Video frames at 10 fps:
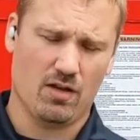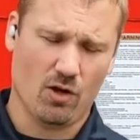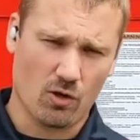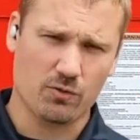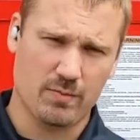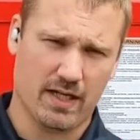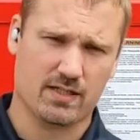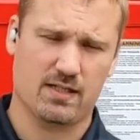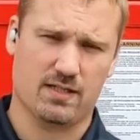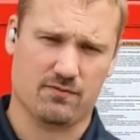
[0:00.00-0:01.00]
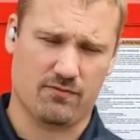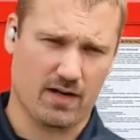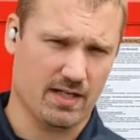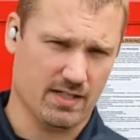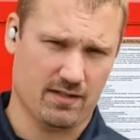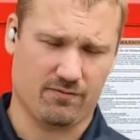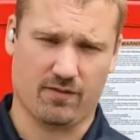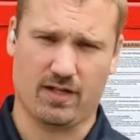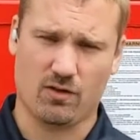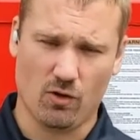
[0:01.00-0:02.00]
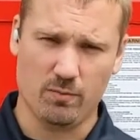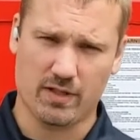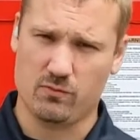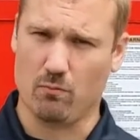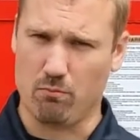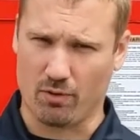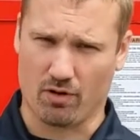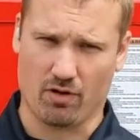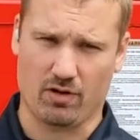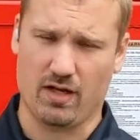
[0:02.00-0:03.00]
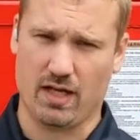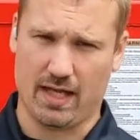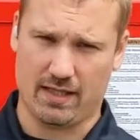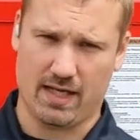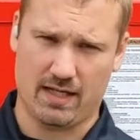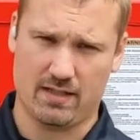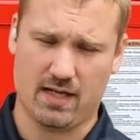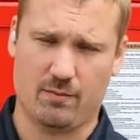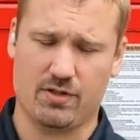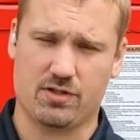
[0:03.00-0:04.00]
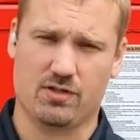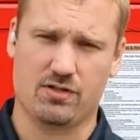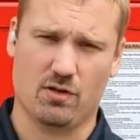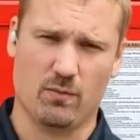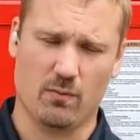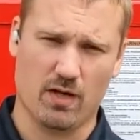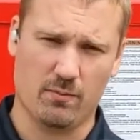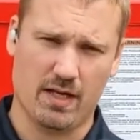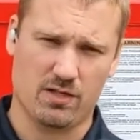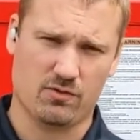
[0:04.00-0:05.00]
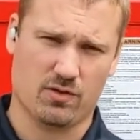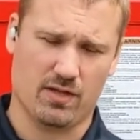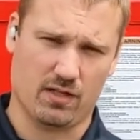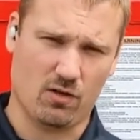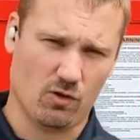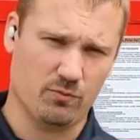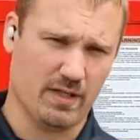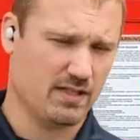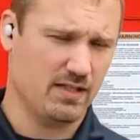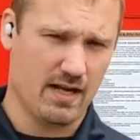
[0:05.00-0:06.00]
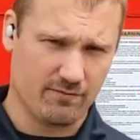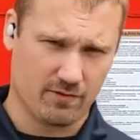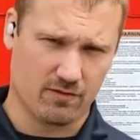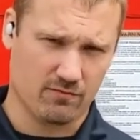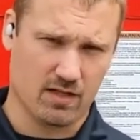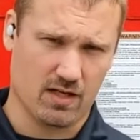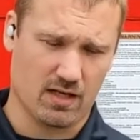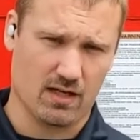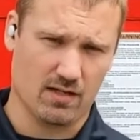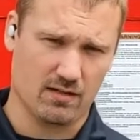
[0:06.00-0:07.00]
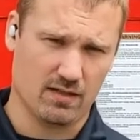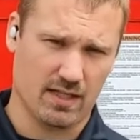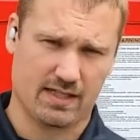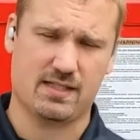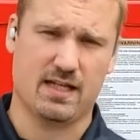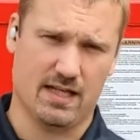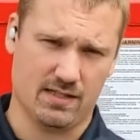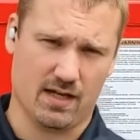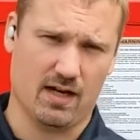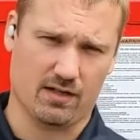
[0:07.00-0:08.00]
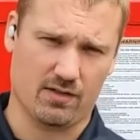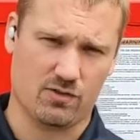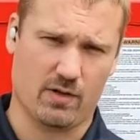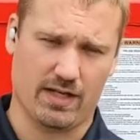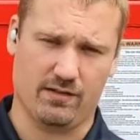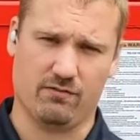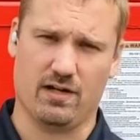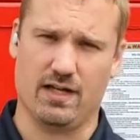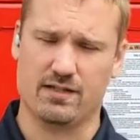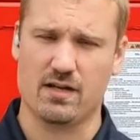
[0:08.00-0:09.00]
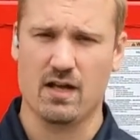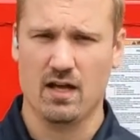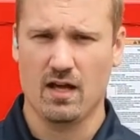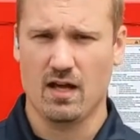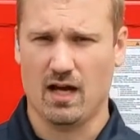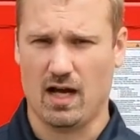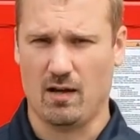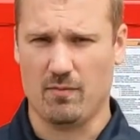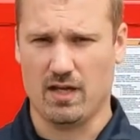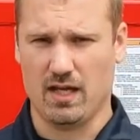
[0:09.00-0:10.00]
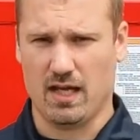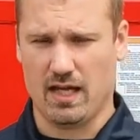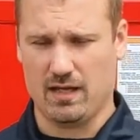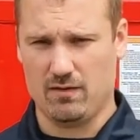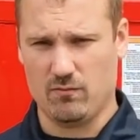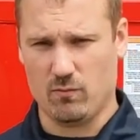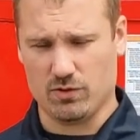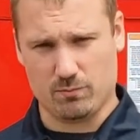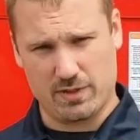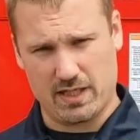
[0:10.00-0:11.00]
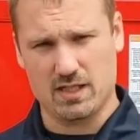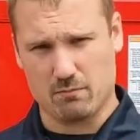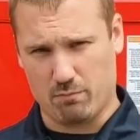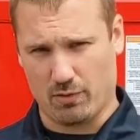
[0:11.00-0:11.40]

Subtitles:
Cold mix is very different. Cold mix will burn at that temperature. So we want to make sure that cold mix never exceeds 120 degrees. It will begin to